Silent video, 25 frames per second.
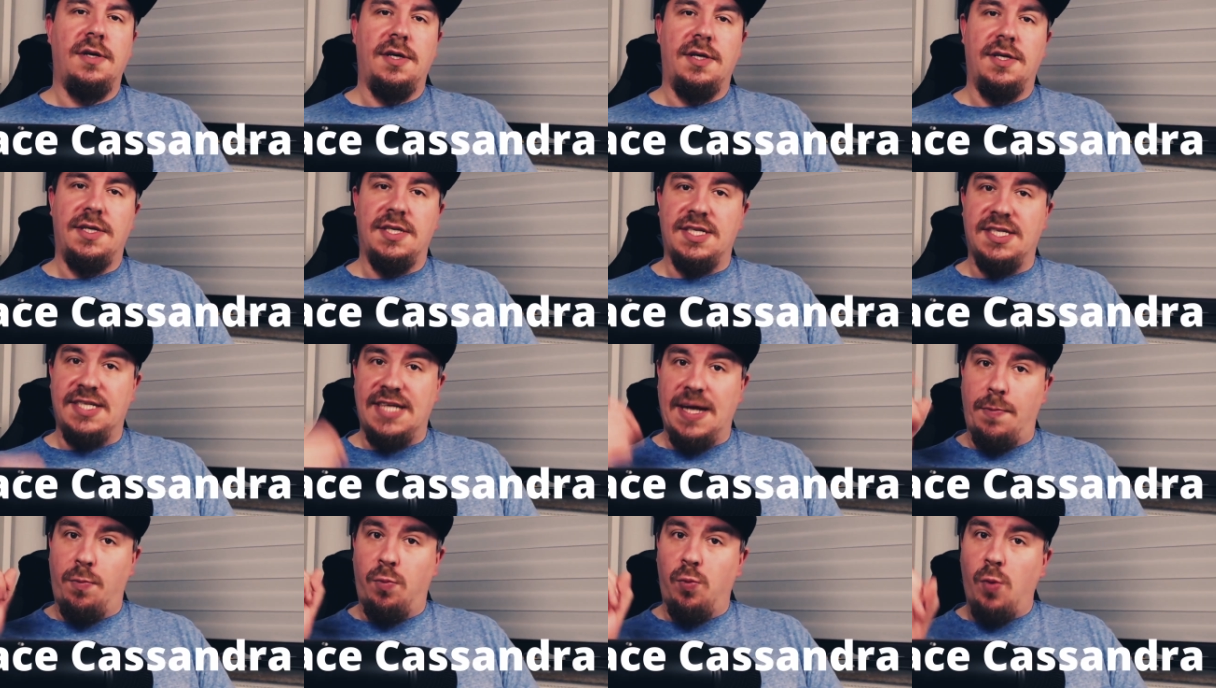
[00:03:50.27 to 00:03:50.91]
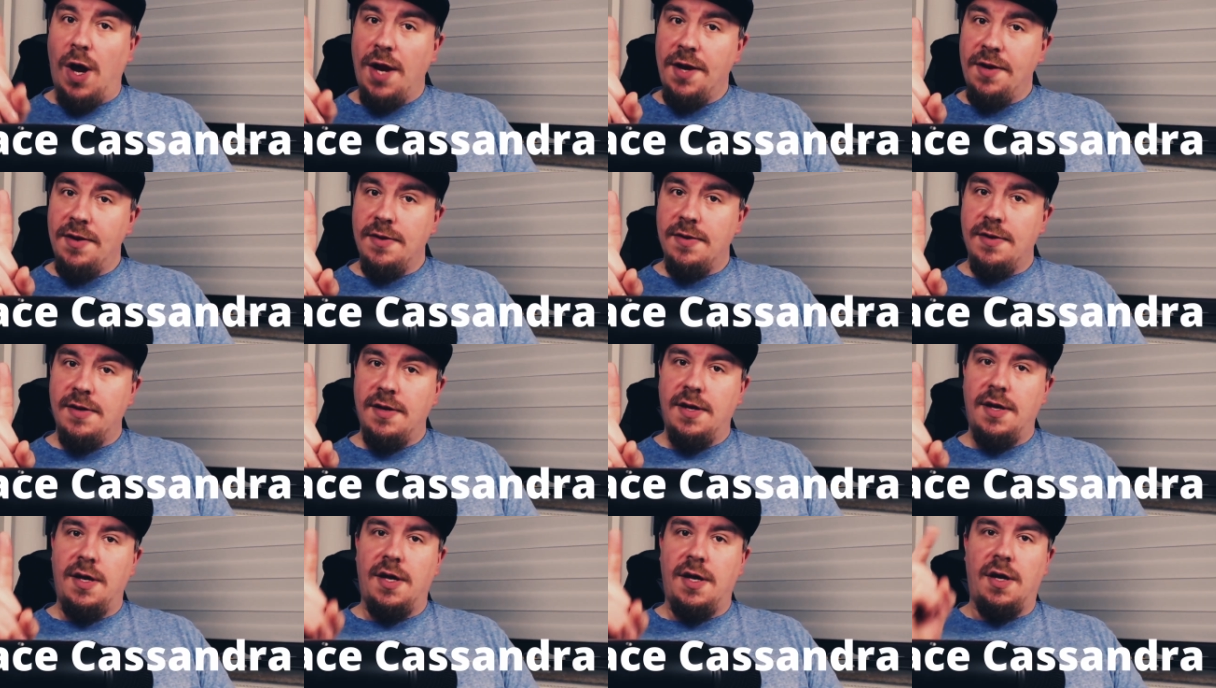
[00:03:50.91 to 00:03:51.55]
Step 1,
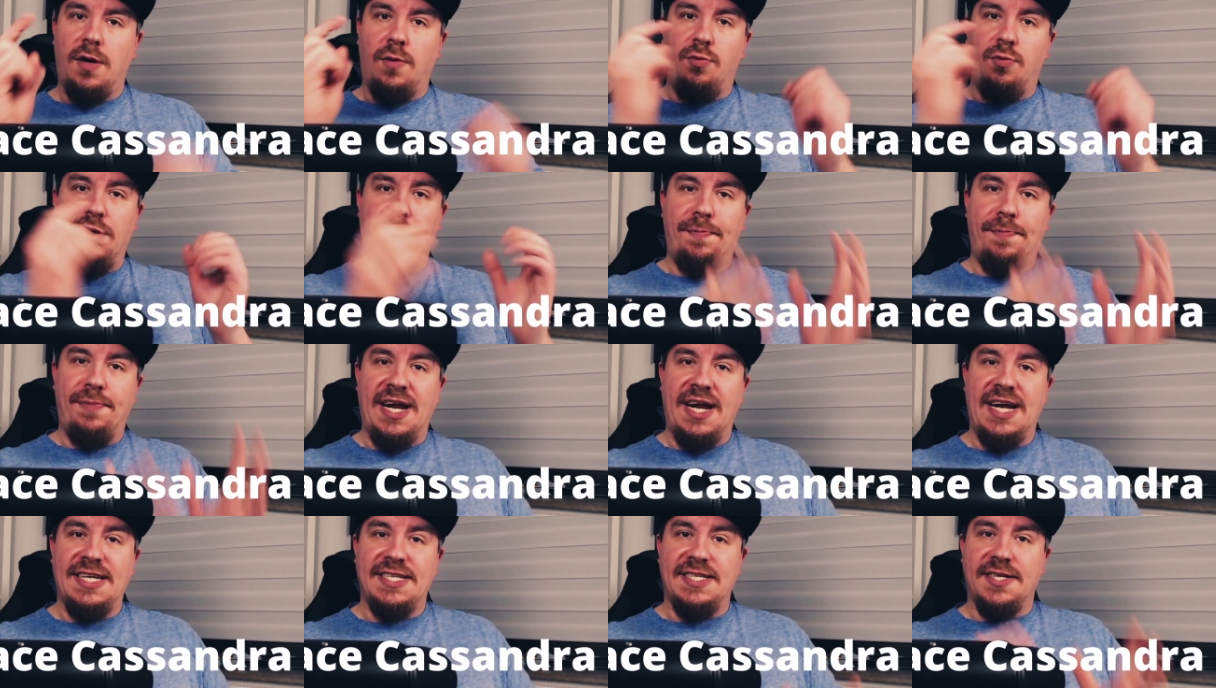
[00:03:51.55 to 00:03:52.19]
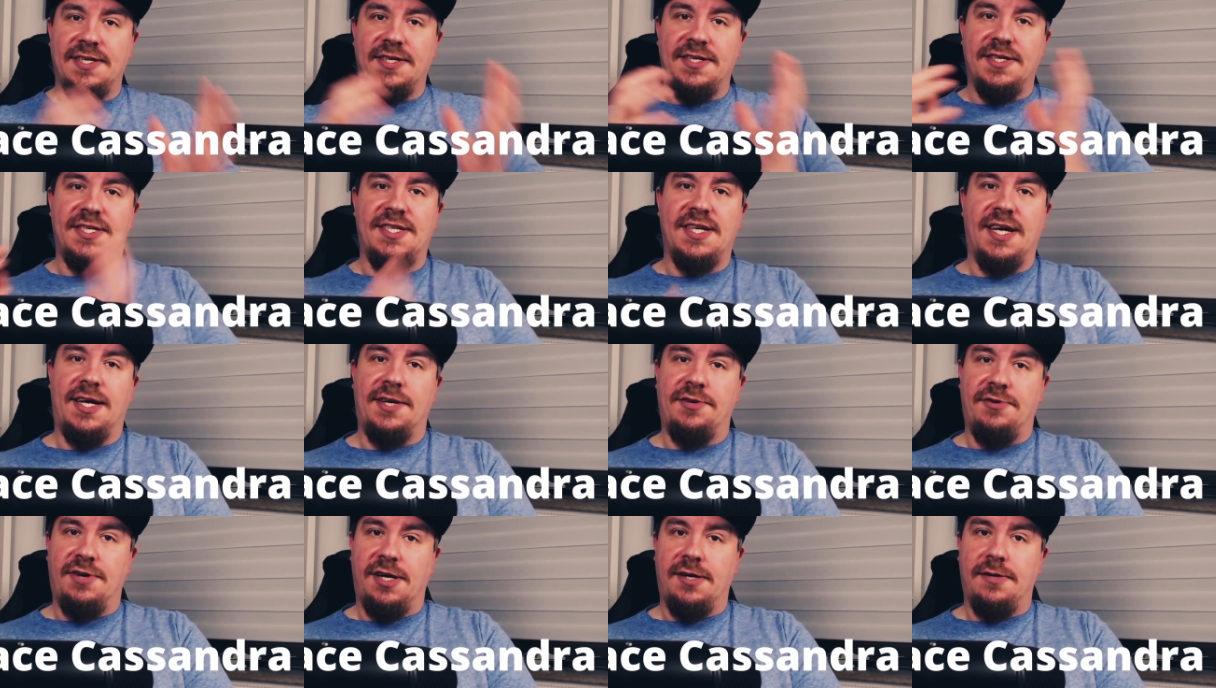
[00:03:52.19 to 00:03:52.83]
replace
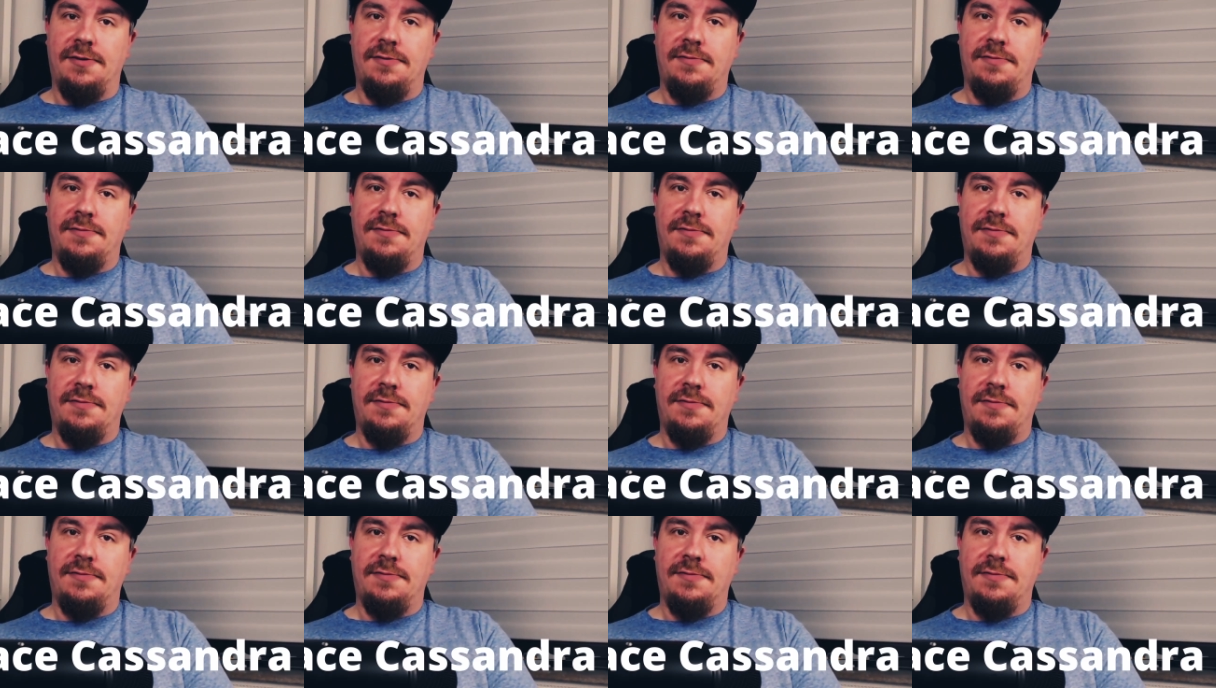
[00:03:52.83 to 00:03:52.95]
Cassandra.